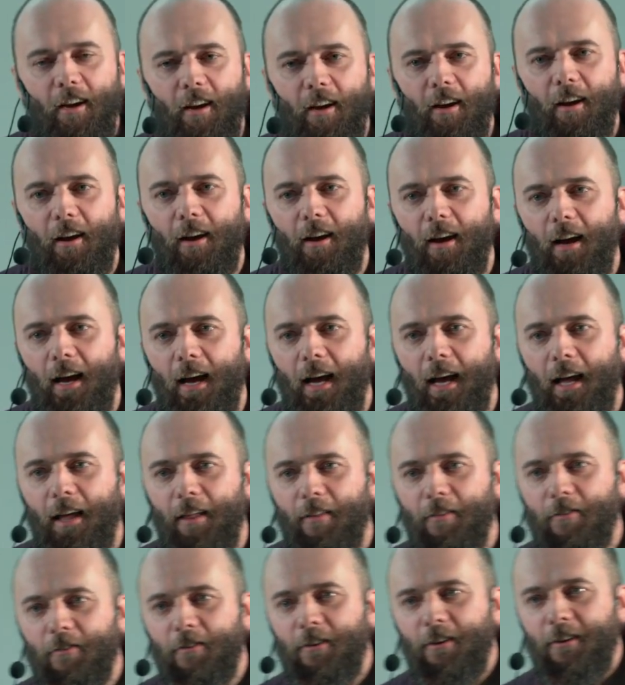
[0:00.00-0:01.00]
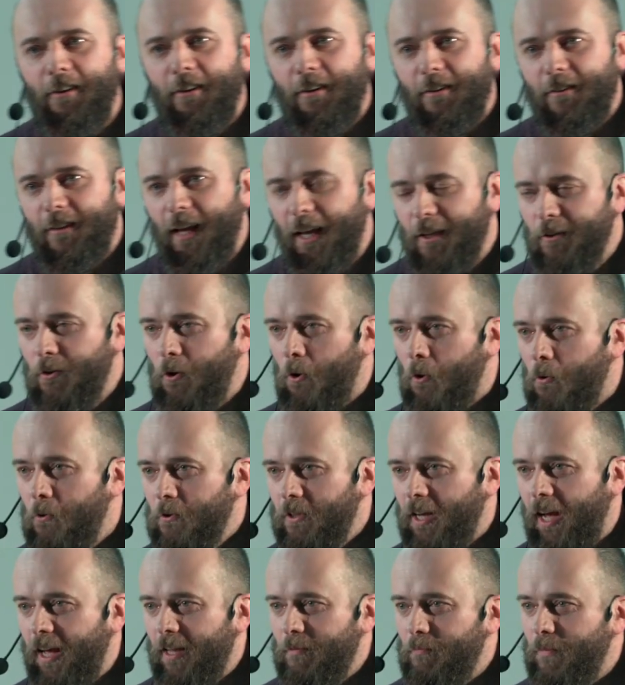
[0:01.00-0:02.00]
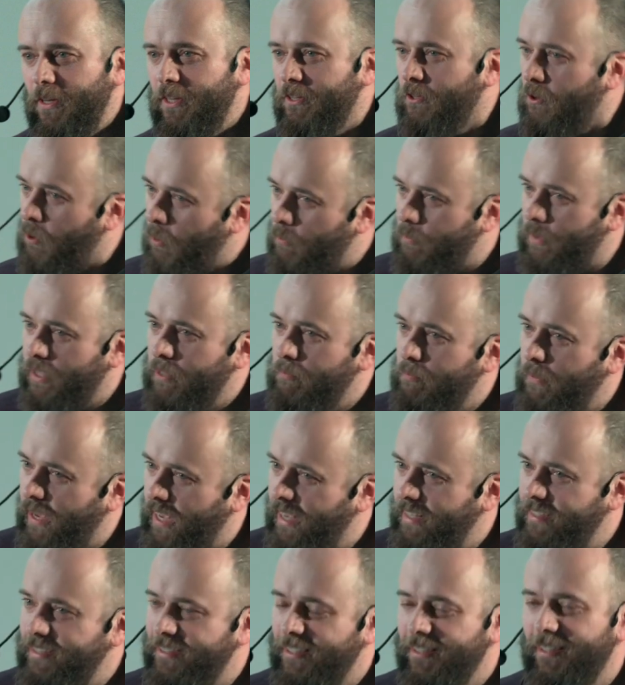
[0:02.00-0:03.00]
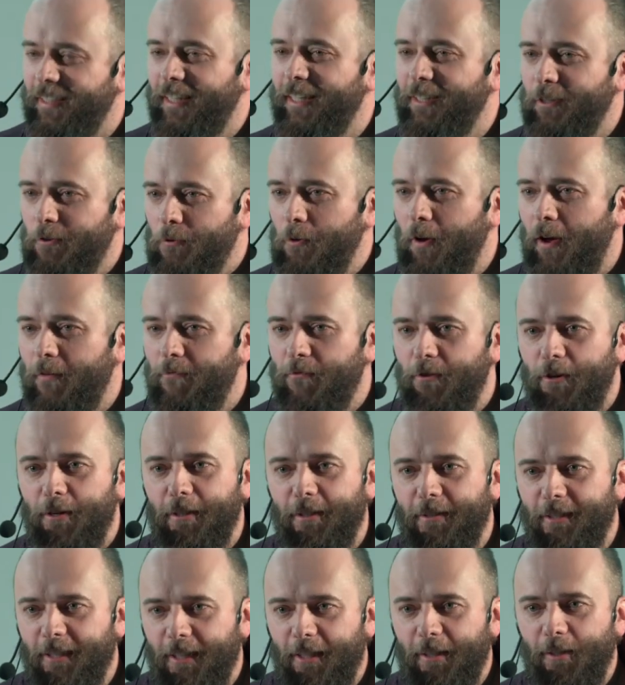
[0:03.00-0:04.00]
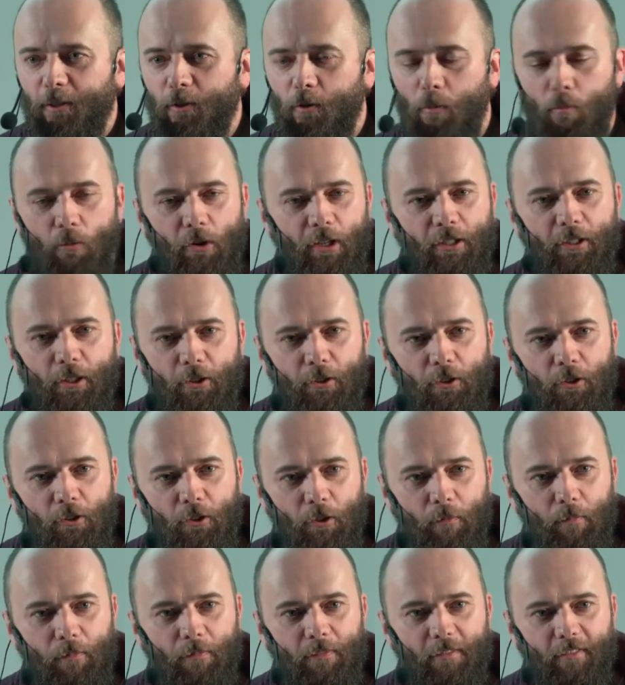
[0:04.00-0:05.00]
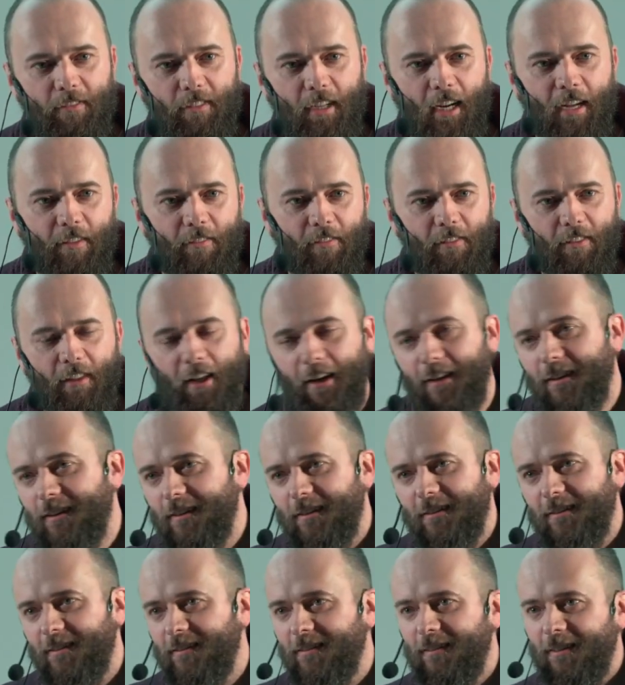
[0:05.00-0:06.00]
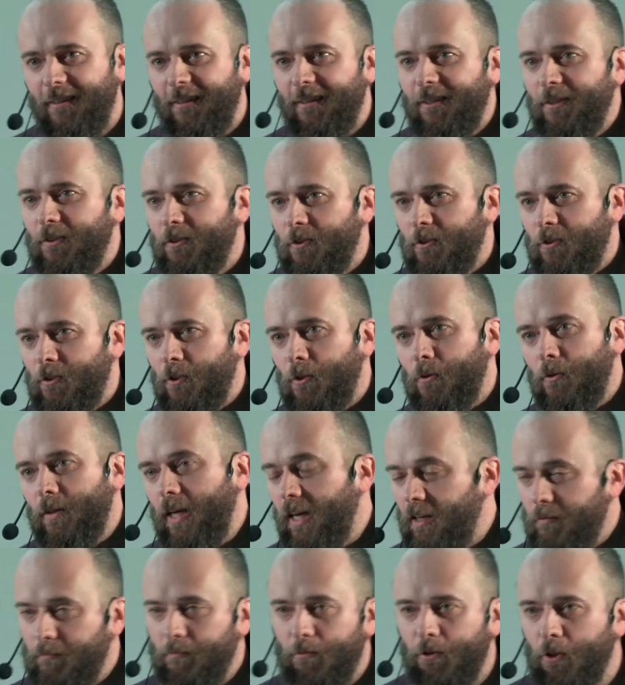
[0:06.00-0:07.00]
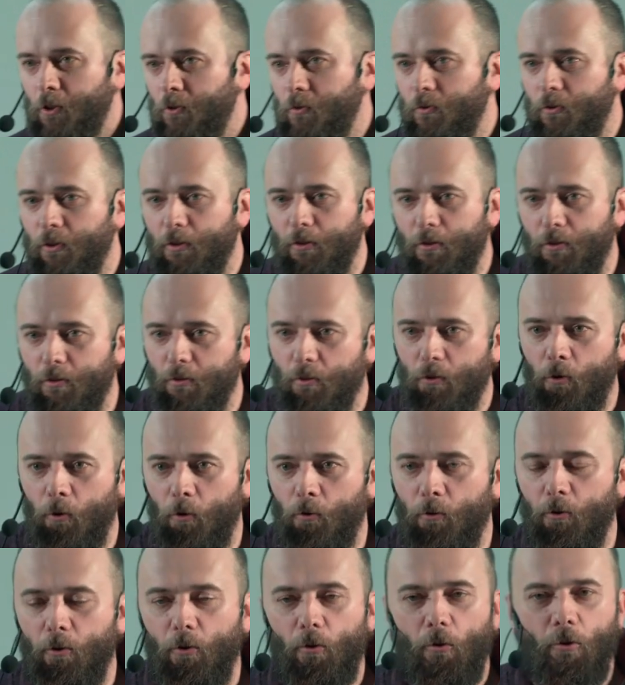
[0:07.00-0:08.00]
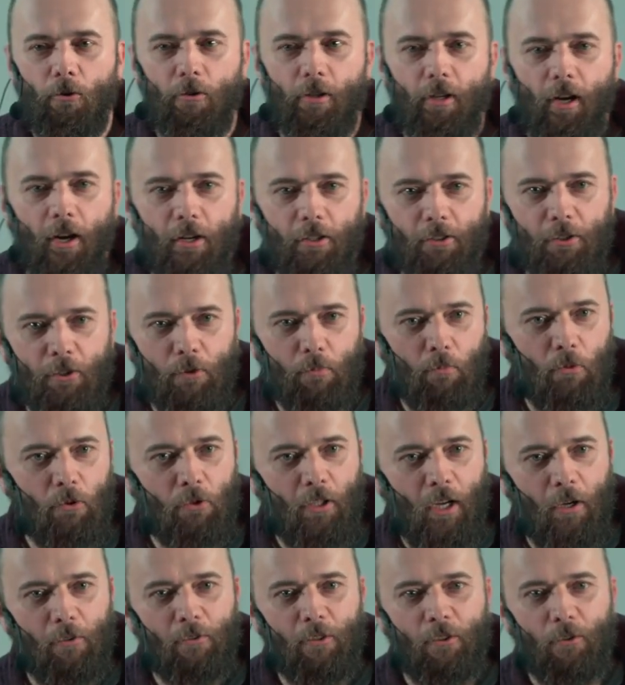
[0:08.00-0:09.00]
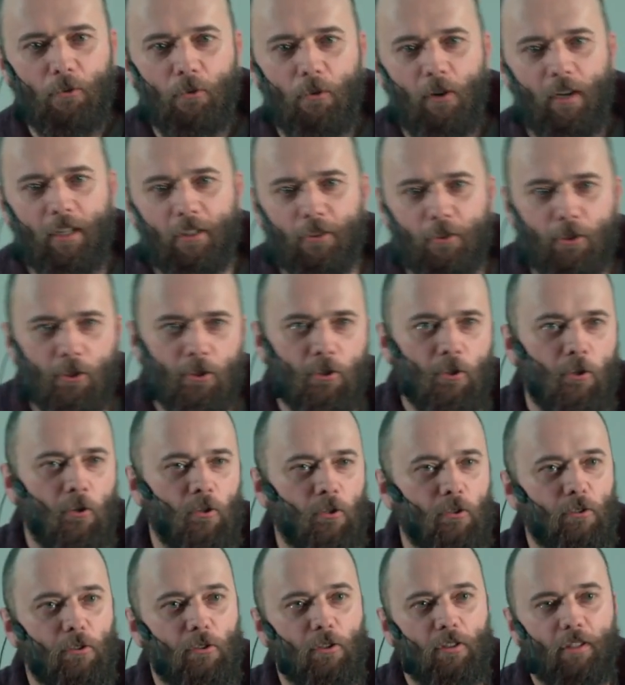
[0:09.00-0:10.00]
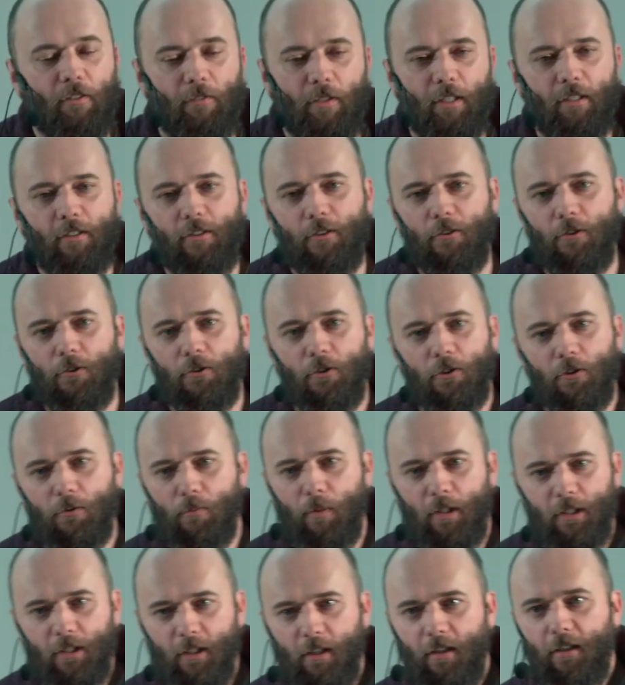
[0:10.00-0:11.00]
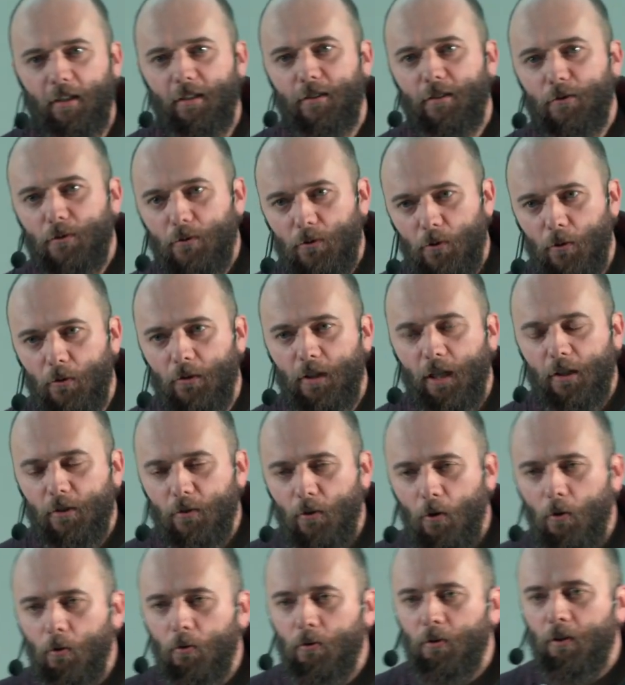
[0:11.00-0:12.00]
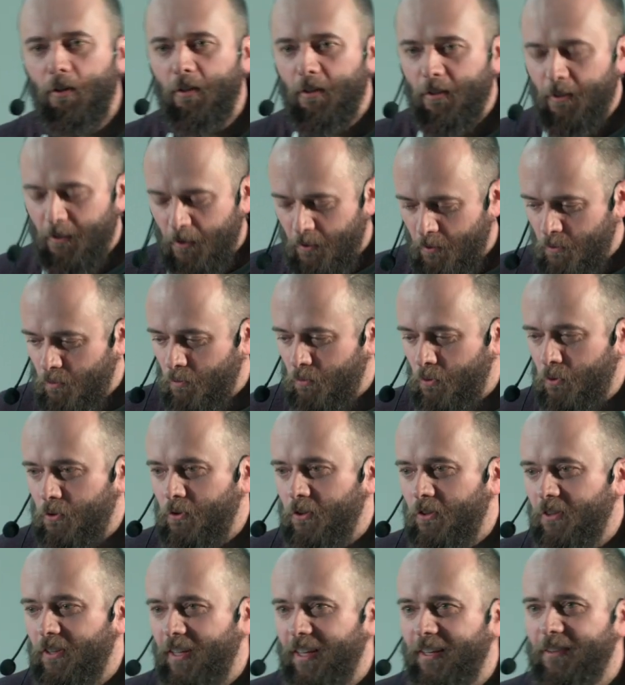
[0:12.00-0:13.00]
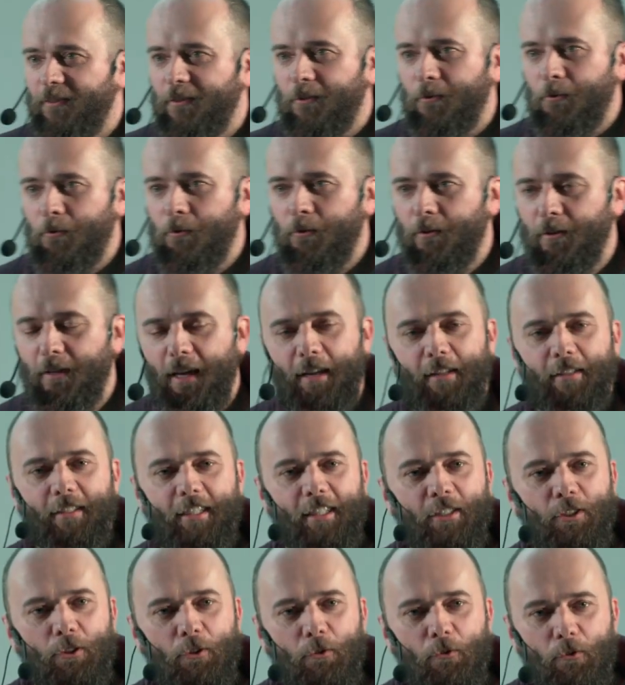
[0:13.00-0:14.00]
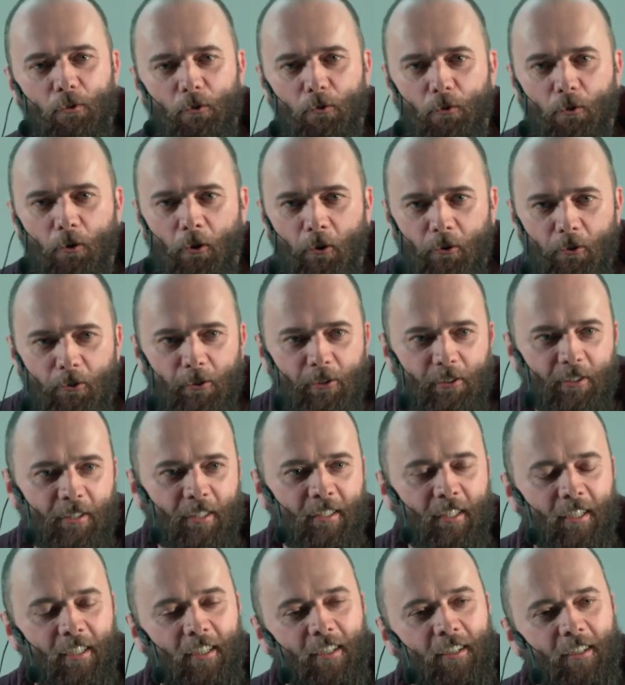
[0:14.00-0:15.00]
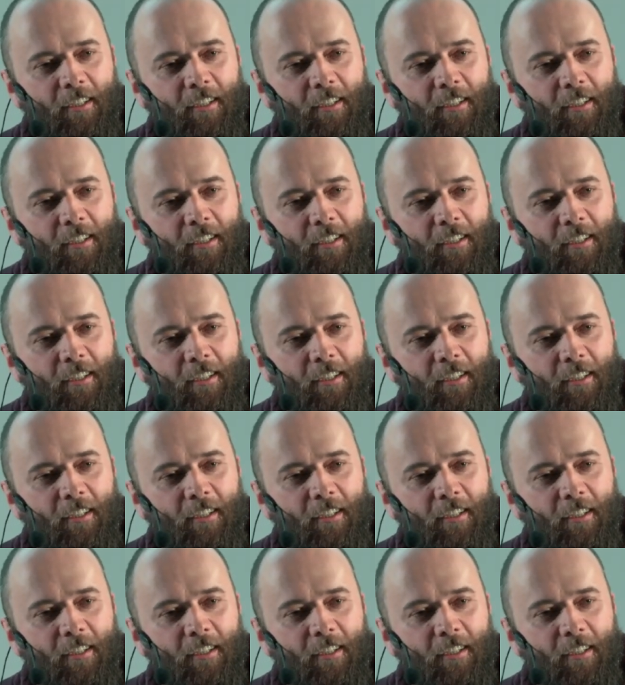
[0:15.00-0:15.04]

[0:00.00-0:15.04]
Uh, and that code had been copy and pasted into every single operating system. And like so yeah, so the kernel.org guys put out a new Linux kernel. The vendors basically took that code, put it into and issued new kernels.